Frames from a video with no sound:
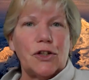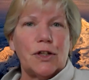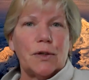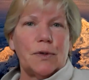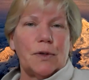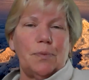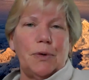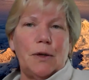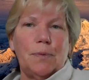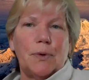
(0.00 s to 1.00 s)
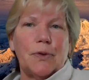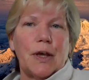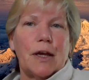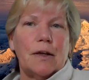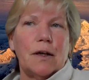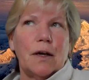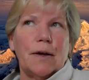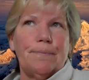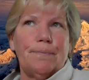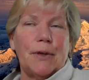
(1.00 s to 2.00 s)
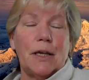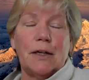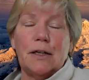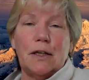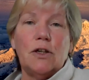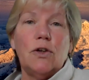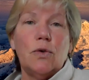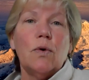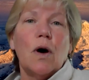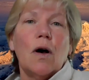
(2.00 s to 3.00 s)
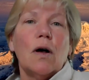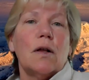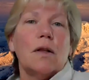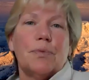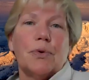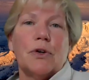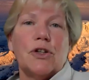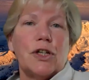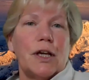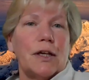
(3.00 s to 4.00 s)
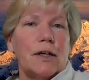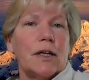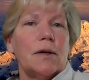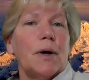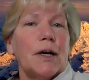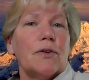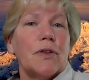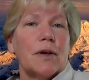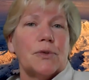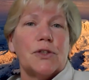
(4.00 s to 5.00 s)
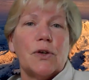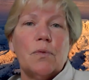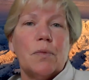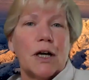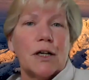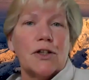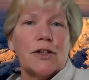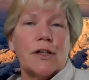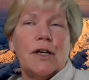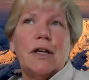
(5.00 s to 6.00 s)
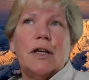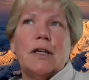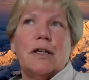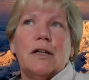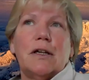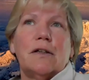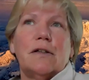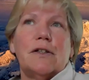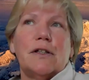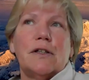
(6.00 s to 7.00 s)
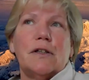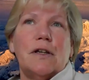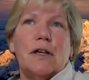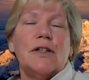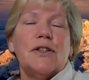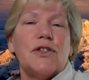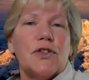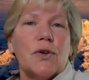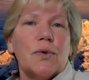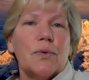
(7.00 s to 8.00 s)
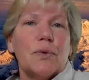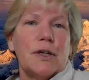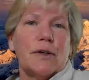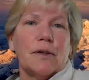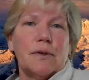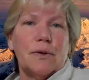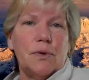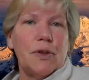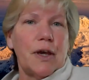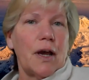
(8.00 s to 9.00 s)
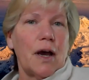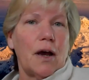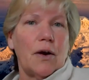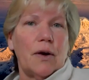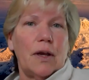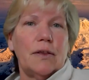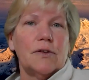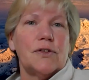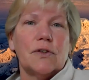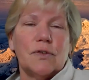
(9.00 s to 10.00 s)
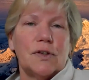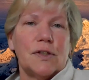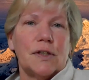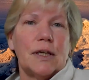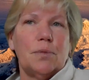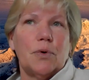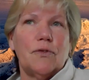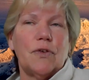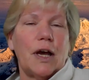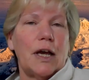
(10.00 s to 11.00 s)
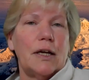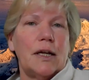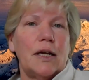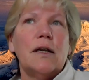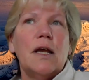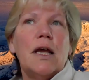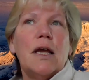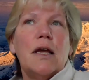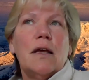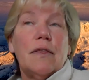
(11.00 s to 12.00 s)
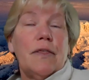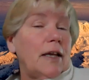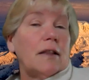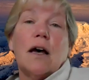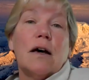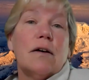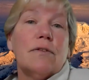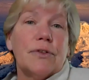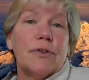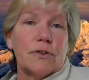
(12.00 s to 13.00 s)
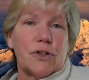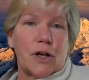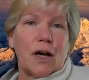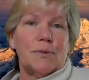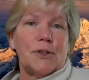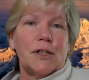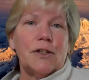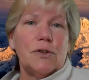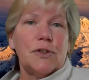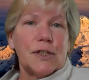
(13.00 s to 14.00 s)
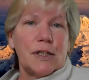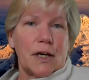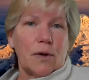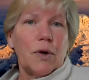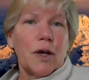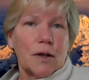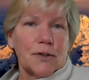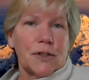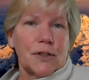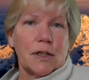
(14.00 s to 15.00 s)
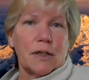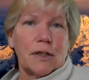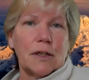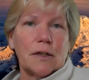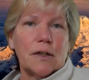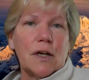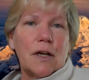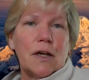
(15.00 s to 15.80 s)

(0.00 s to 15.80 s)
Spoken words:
to share with the people that you all appreciate and admire them so much, and it is so real who they are and the service that they provide, and they love their jobs, and you see it. We all see it, and